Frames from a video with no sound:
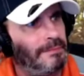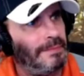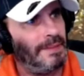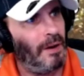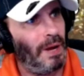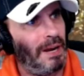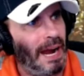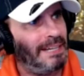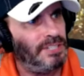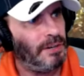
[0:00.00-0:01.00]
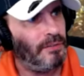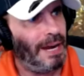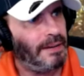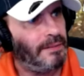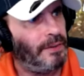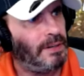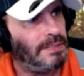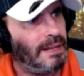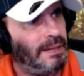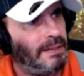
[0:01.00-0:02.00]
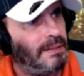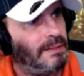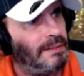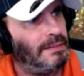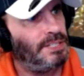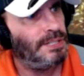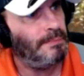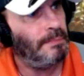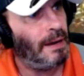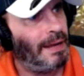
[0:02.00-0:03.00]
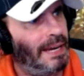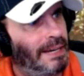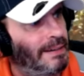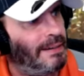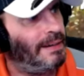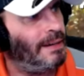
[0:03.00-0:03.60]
No one. I should have read it first like a schmuck. I didn't.